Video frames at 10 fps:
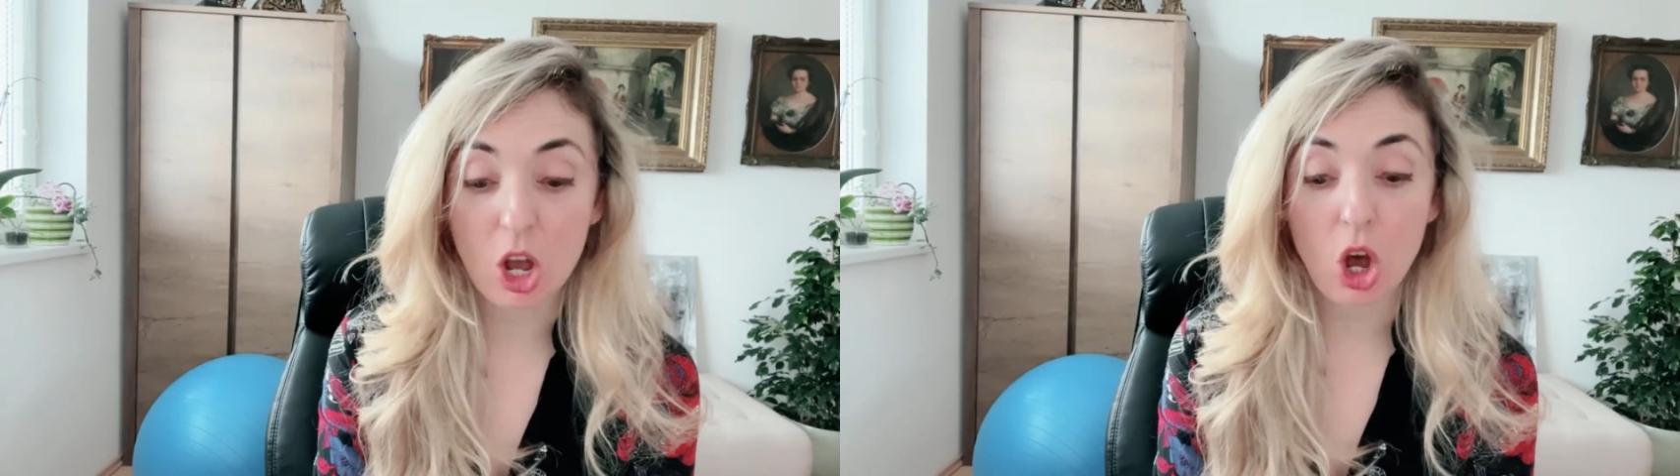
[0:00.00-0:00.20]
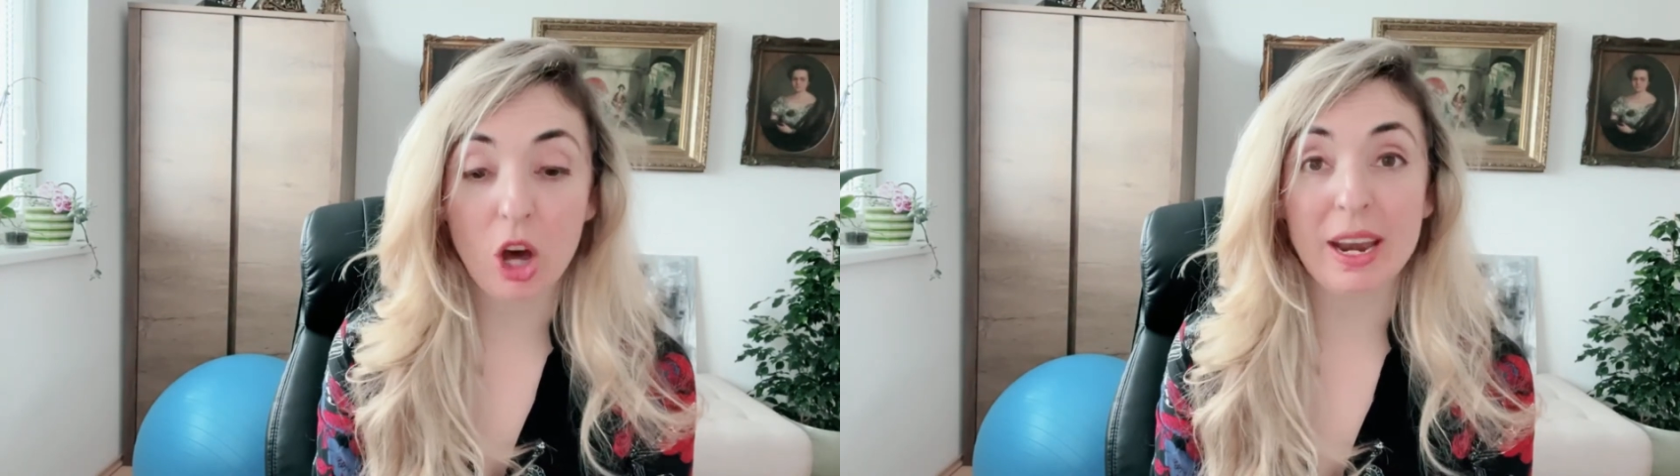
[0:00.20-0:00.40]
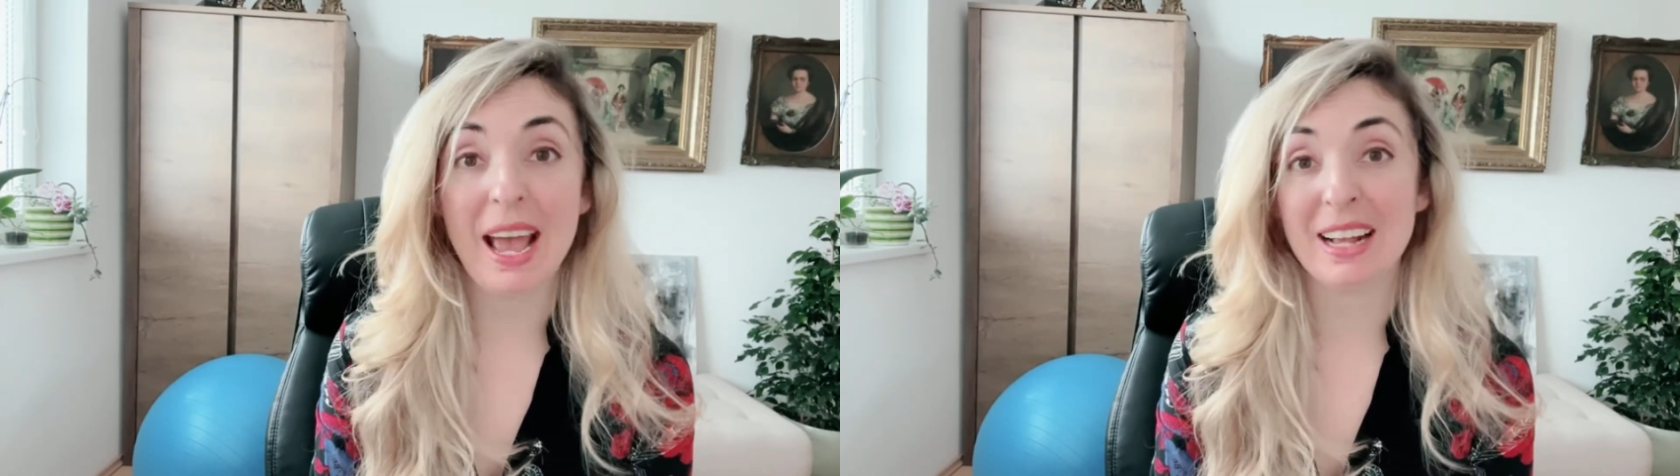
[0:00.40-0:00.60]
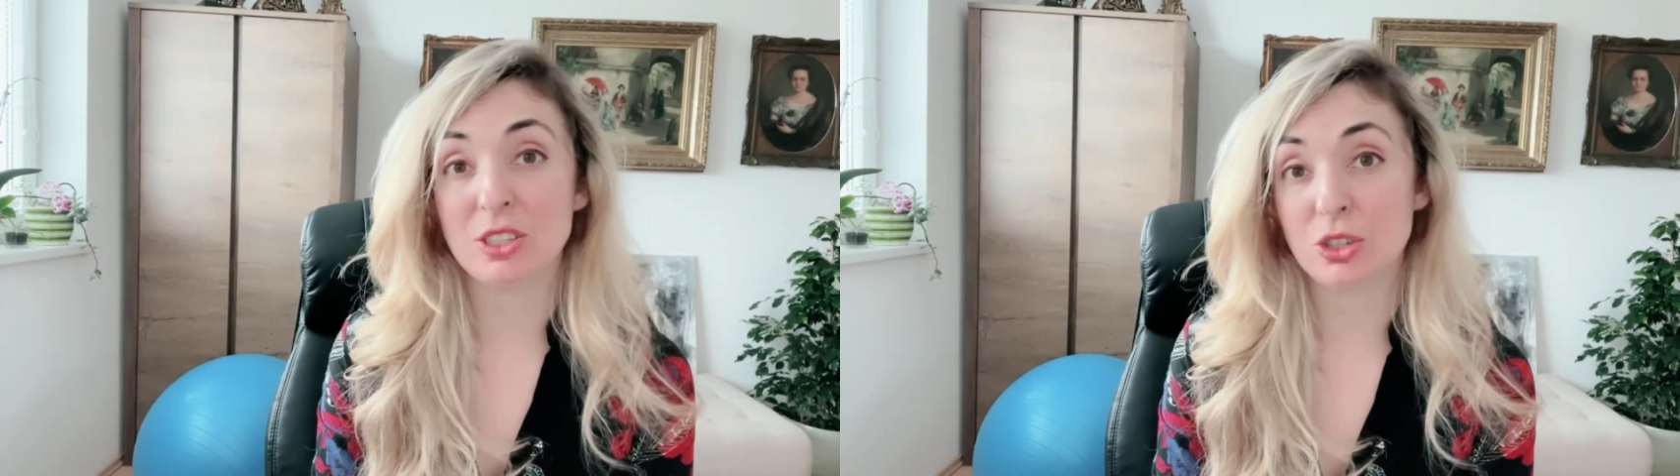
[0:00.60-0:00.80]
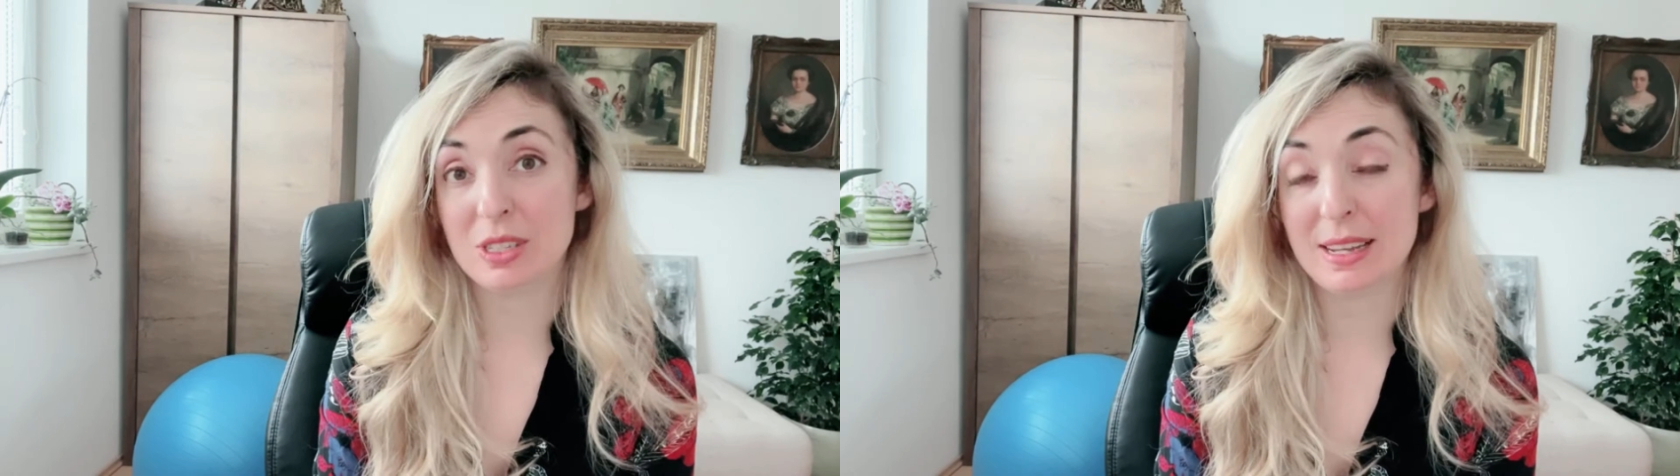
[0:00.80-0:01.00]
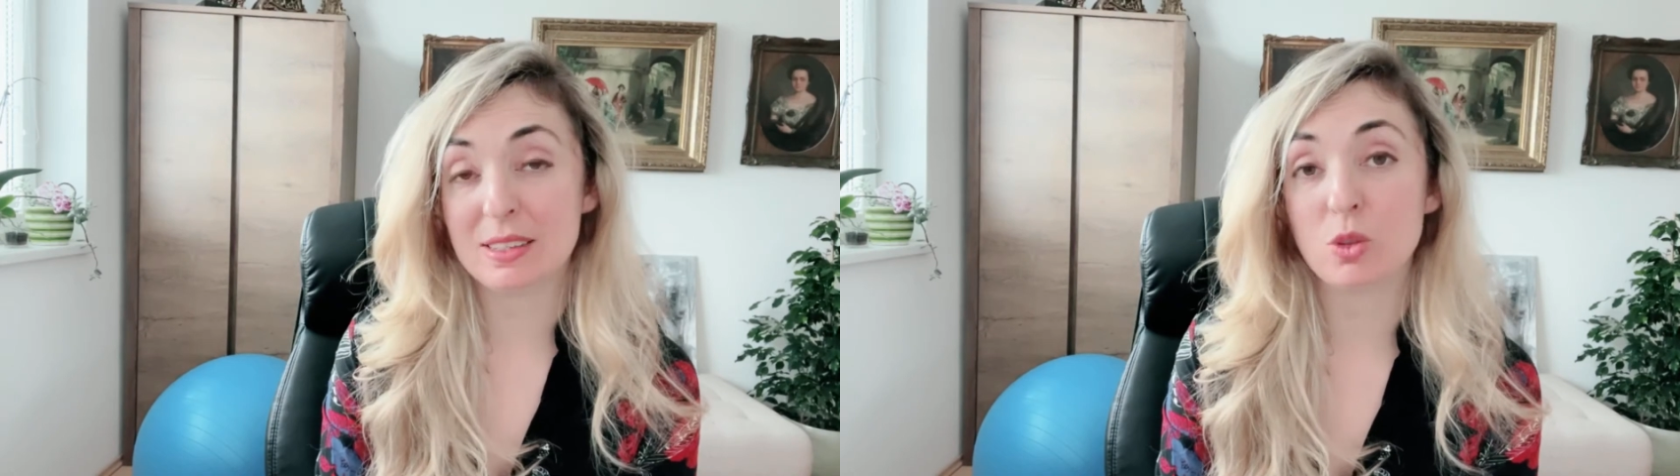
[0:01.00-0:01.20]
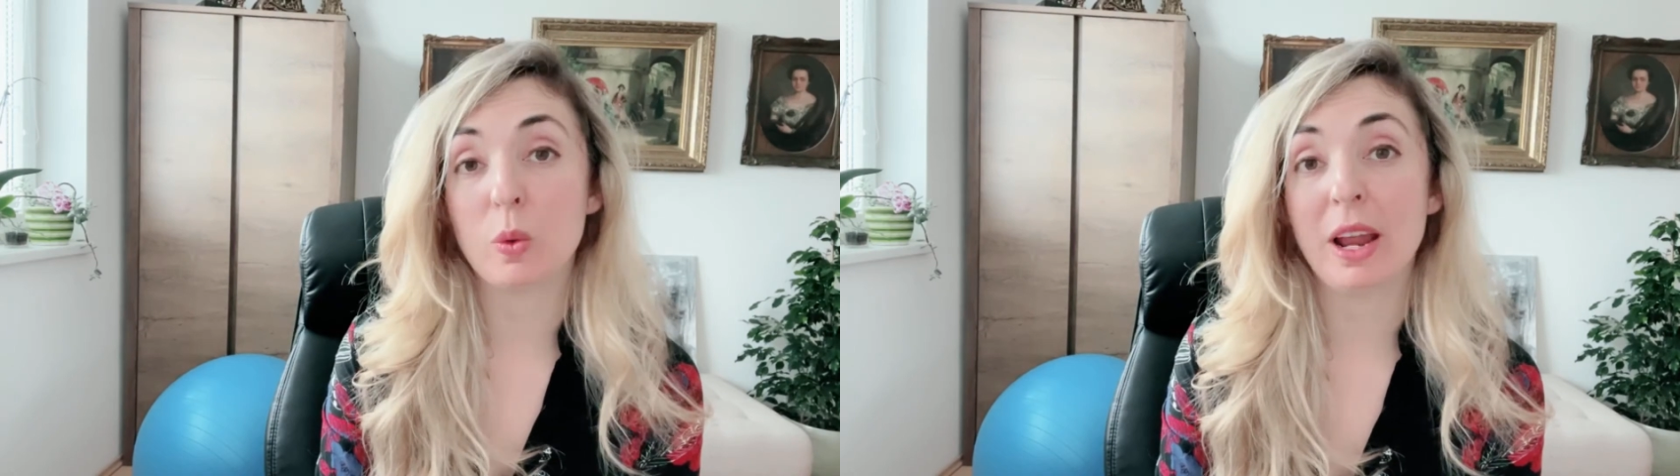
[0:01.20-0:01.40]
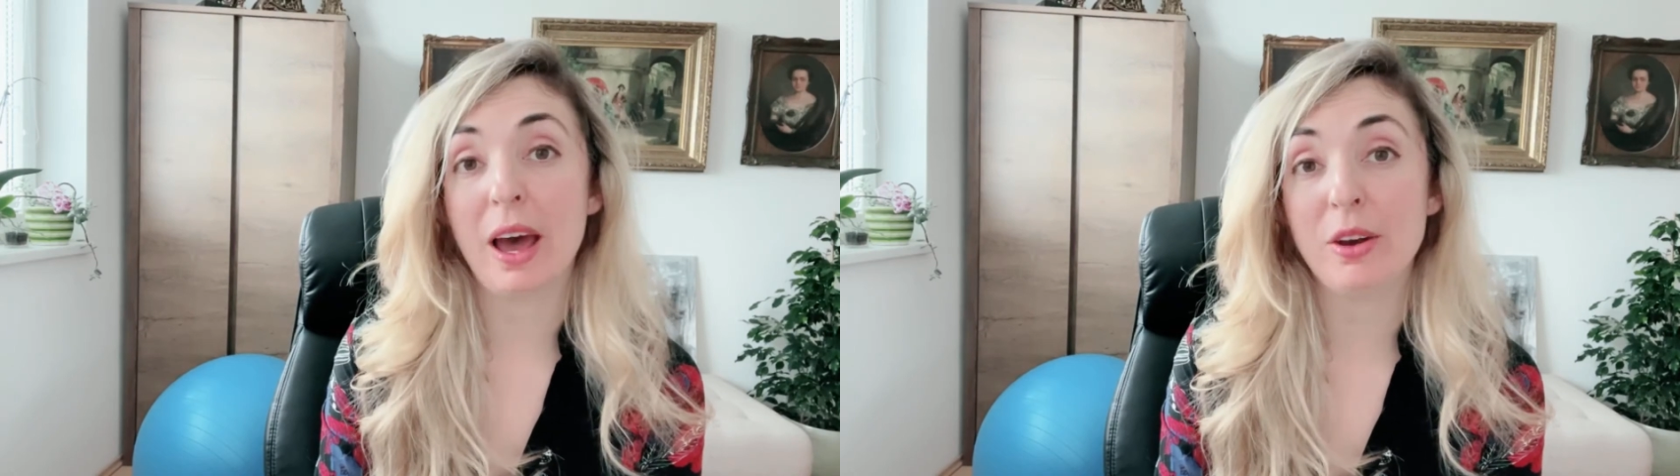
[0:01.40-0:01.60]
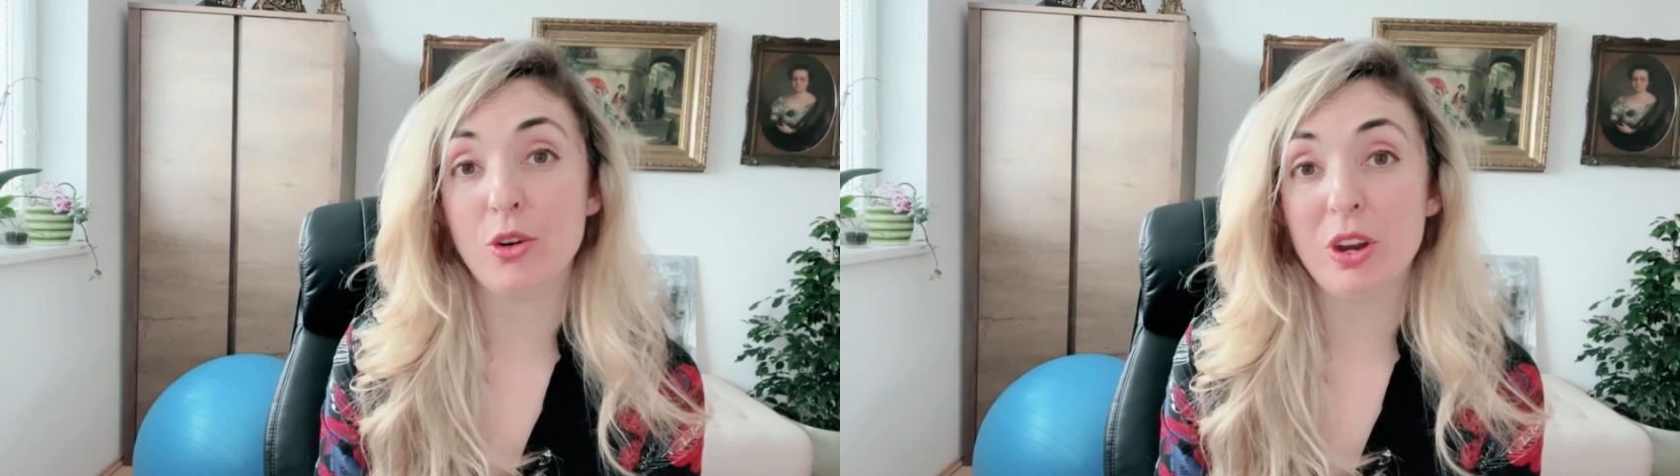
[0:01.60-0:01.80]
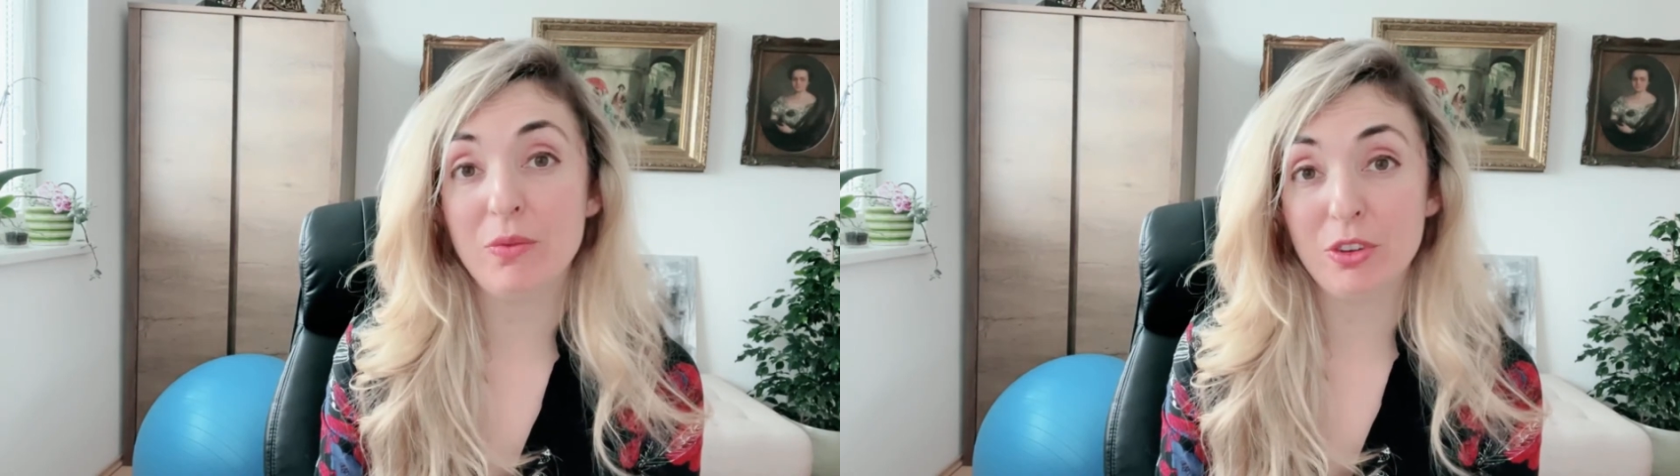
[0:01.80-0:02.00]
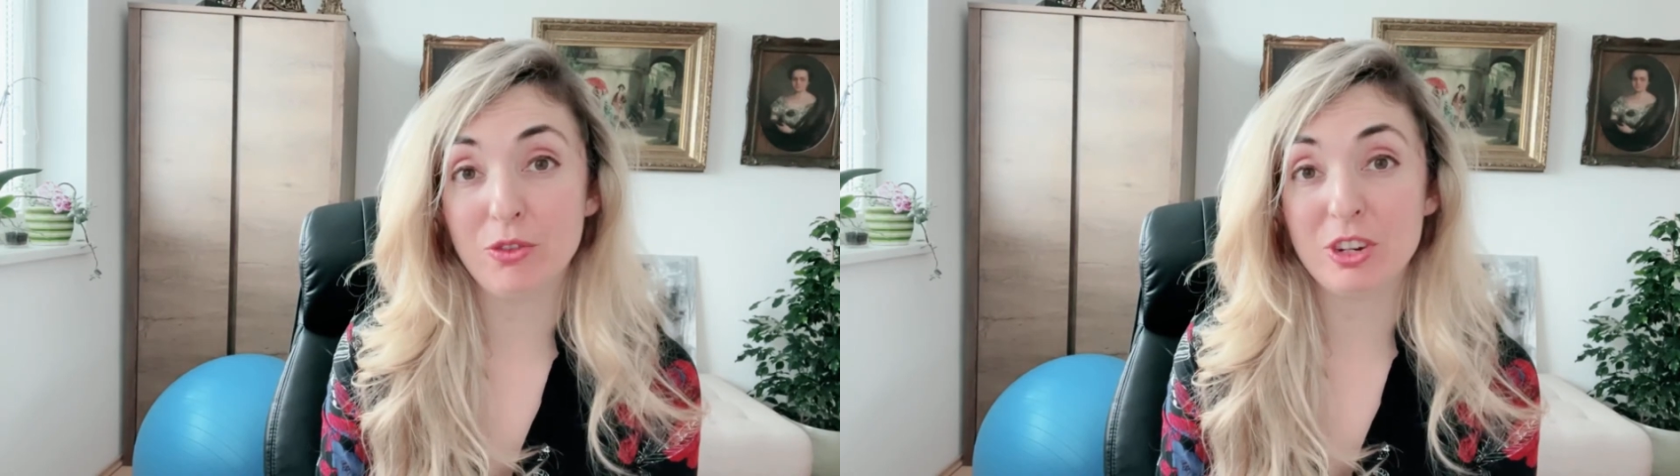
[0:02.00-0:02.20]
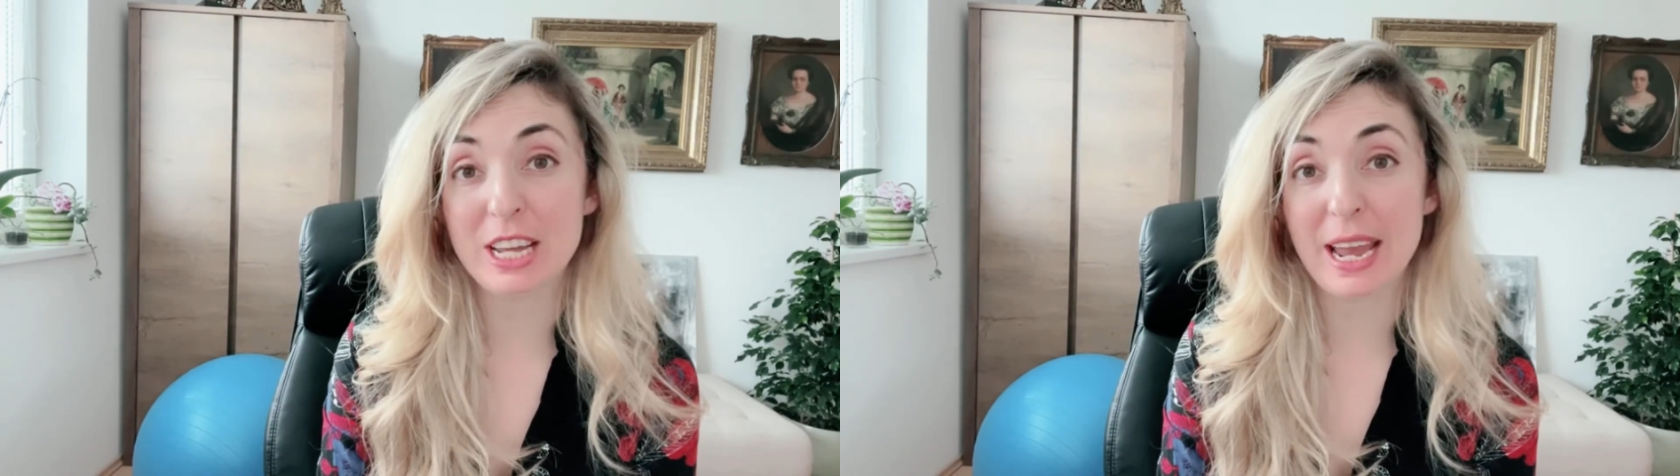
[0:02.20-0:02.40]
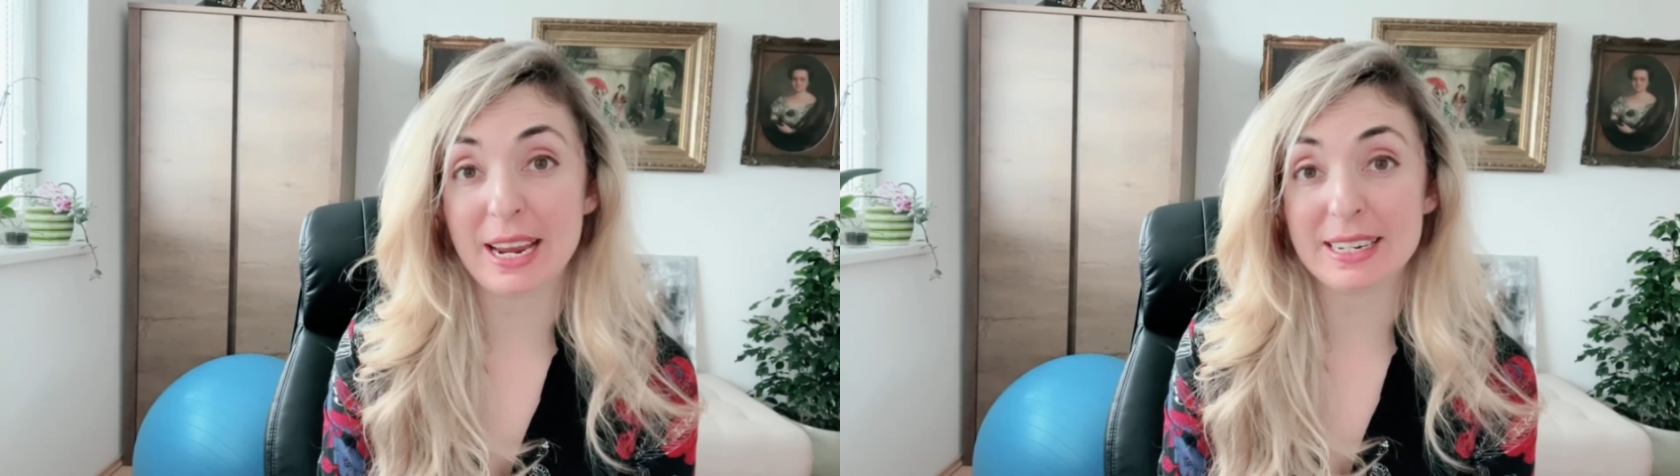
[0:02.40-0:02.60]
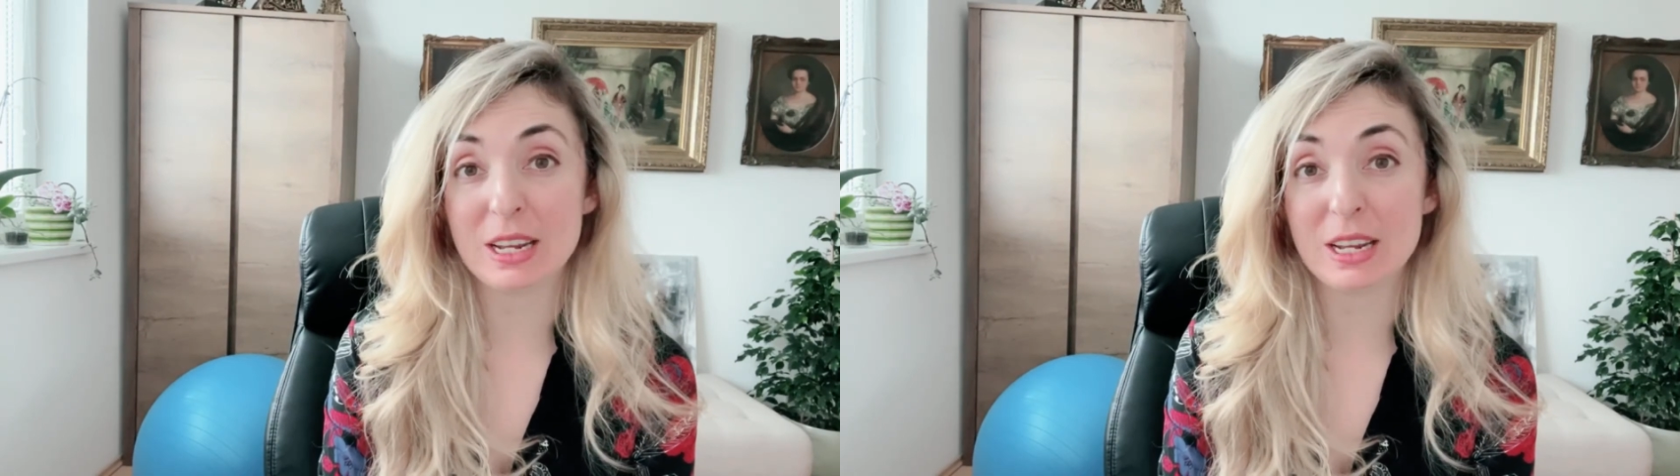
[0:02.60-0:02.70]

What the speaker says: on exercises 158